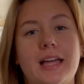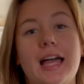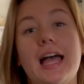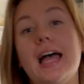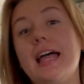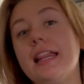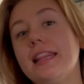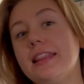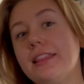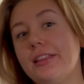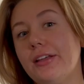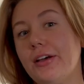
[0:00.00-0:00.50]

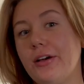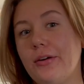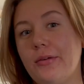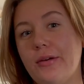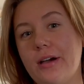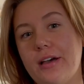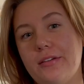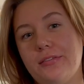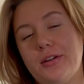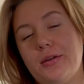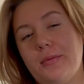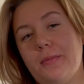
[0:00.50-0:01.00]
Hello
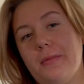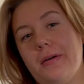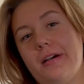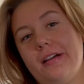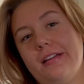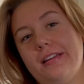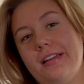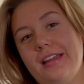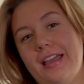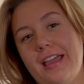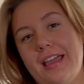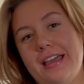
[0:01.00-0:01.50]

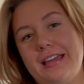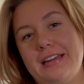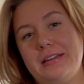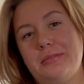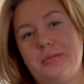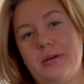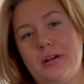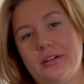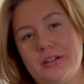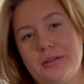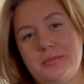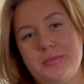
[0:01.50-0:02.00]
everyone and
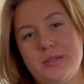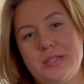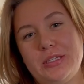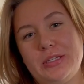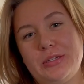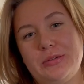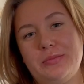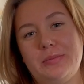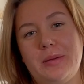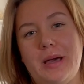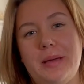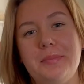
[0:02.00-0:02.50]
welcome
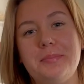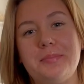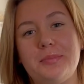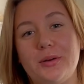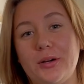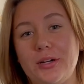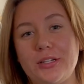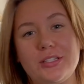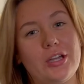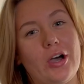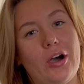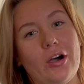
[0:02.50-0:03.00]
to my
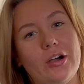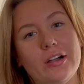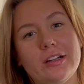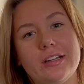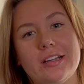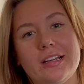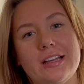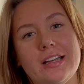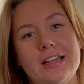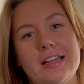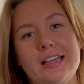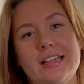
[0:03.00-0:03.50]
book
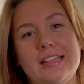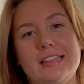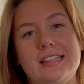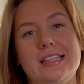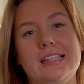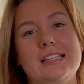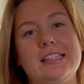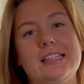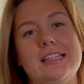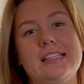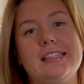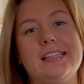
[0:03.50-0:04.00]
talk.
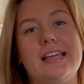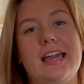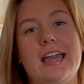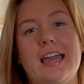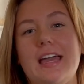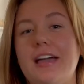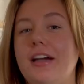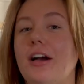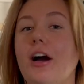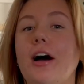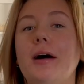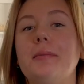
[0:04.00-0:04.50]
This is
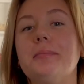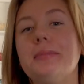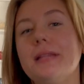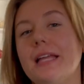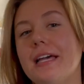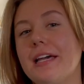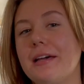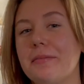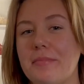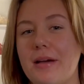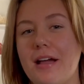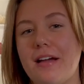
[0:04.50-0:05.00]
a
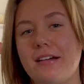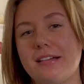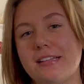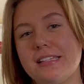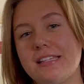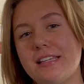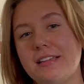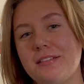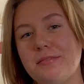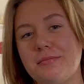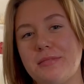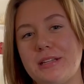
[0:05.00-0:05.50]
conflict
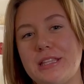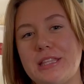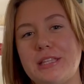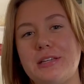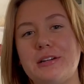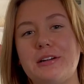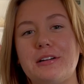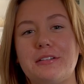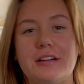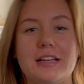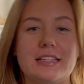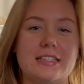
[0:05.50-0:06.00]
comparison with
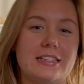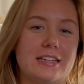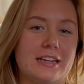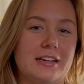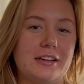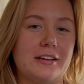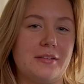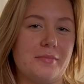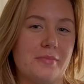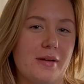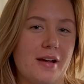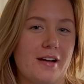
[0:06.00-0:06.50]
your
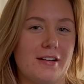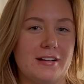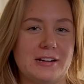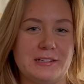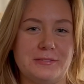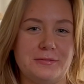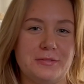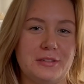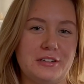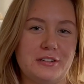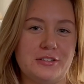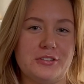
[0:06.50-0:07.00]
resident
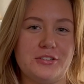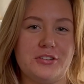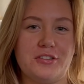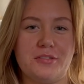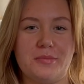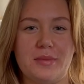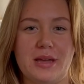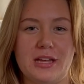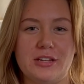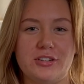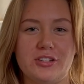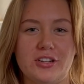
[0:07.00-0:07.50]
comparative literature
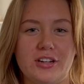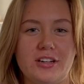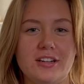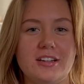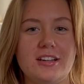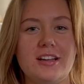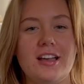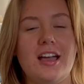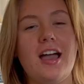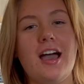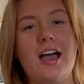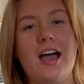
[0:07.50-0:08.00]
major.
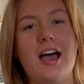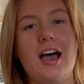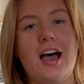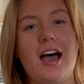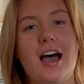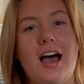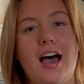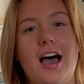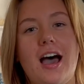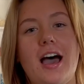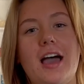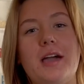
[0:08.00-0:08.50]

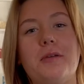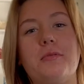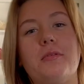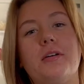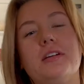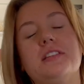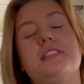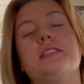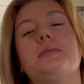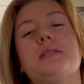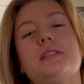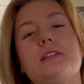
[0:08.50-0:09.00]
I
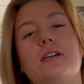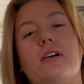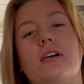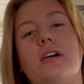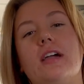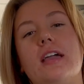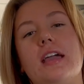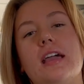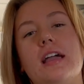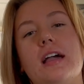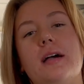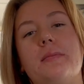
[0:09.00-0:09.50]
want to be
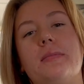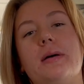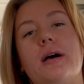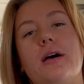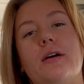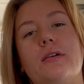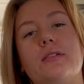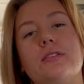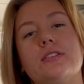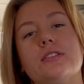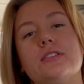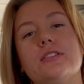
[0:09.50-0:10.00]
talking
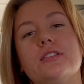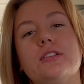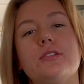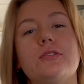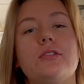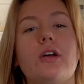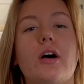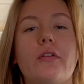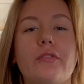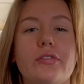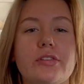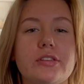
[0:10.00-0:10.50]
about two
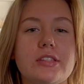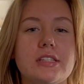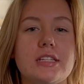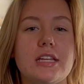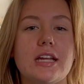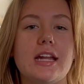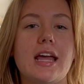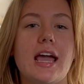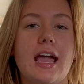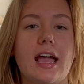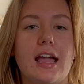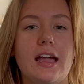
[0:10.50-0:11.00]
novels
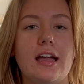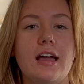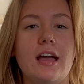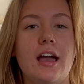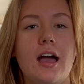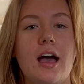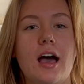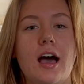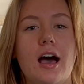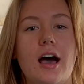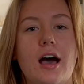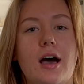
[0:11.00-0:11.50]
today,
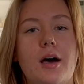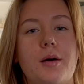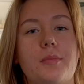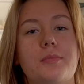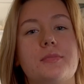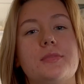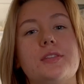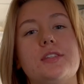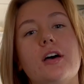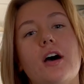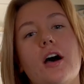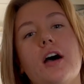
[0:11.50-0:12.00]

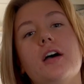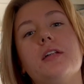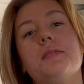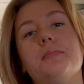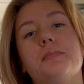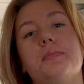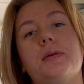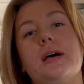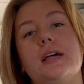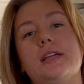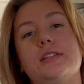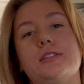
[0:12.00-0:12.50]
Zan
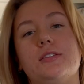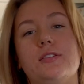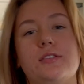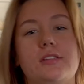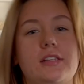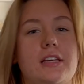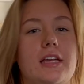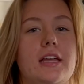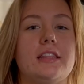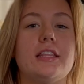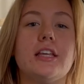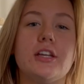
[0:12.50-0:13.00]
by
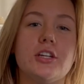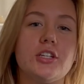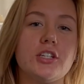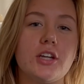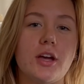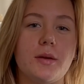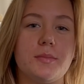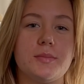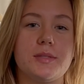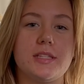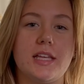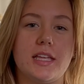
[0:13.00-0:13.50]
Suzi
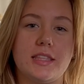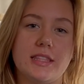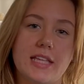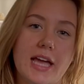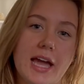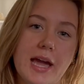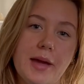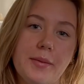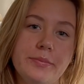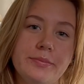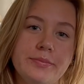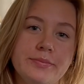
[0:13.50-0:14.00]

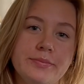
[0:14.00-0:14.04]
Ehtesham-Zadeh